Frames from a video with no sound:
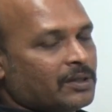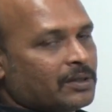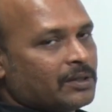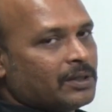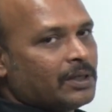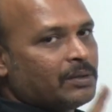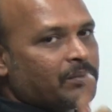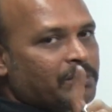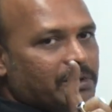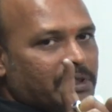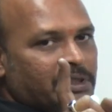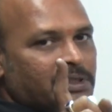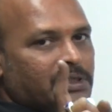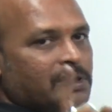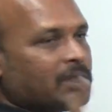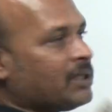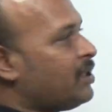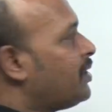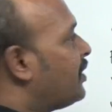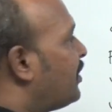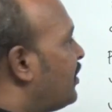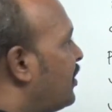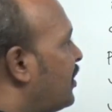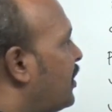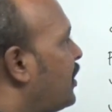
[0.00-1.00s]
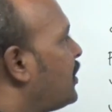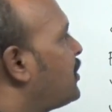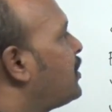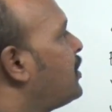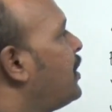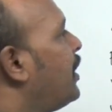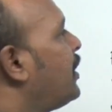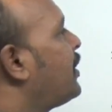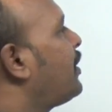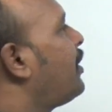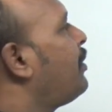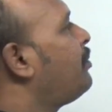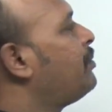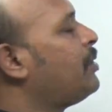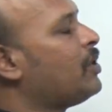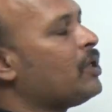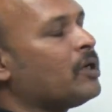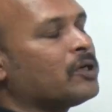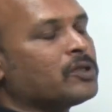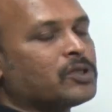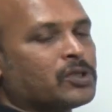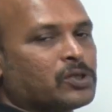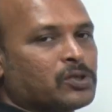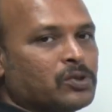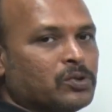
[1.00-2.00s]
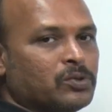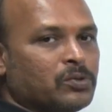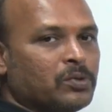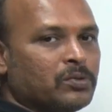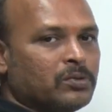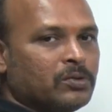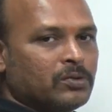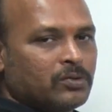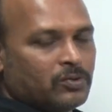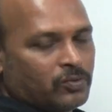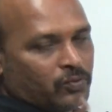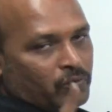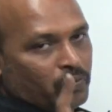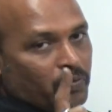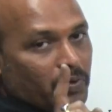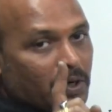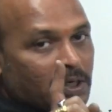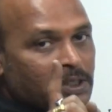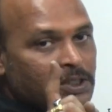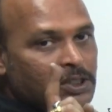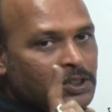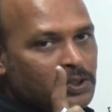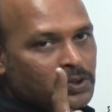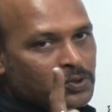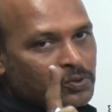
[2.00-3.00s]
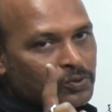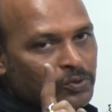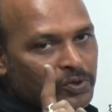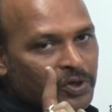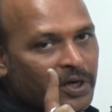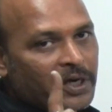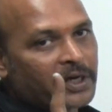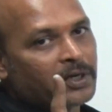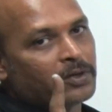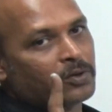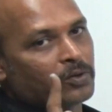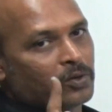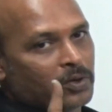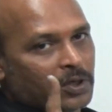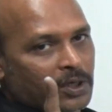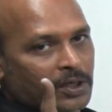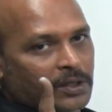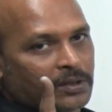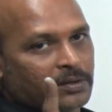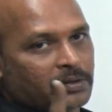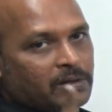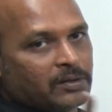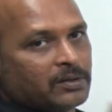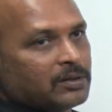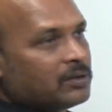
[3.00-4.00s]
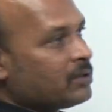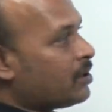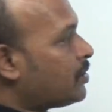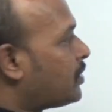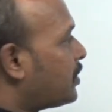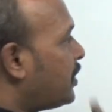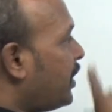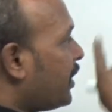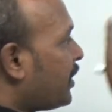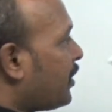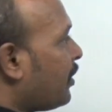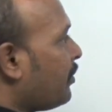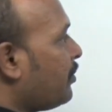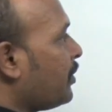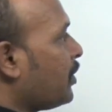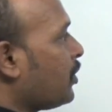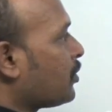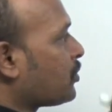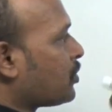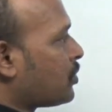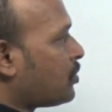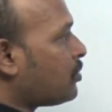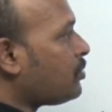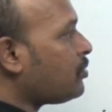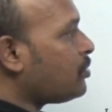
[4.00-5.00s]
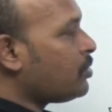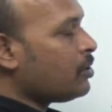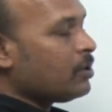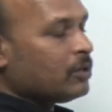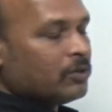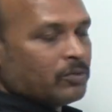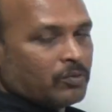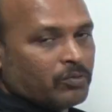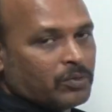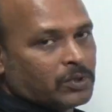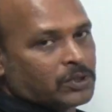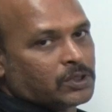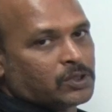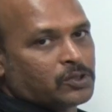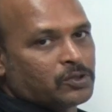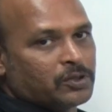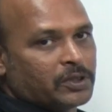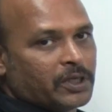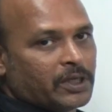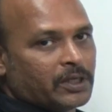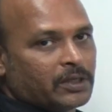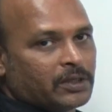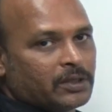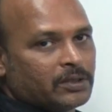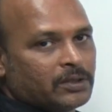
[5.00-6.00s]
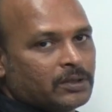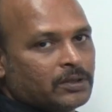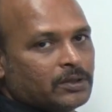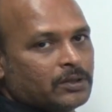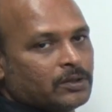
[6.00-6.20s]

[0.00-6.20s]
That means this data belongs to one student only. This data belongs to one student.